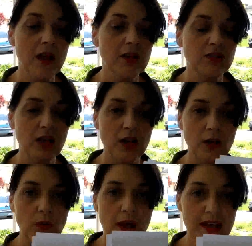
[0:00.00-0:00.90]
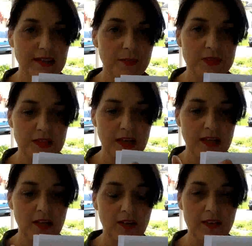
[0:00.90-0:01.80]
So as I'm
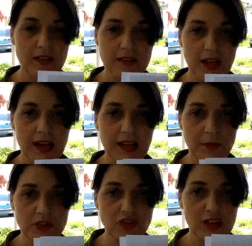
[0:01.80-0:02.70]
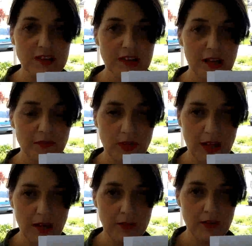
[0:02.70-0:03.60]
studying on this side, I would just have
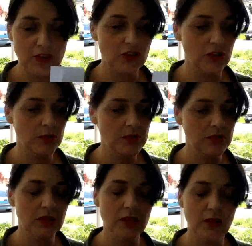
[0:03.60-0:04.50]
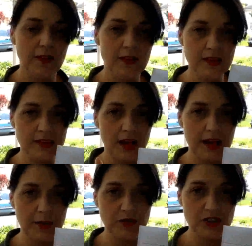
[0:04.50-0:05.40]
vocabulary terms, and on this
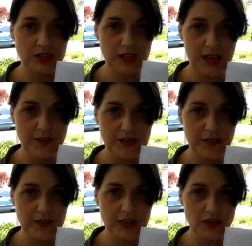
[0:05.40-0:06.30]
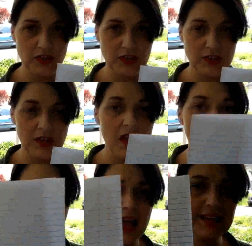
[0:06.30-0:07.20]
side, I'm just going to have definitions.
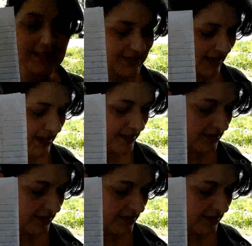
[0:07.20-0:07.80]
I can take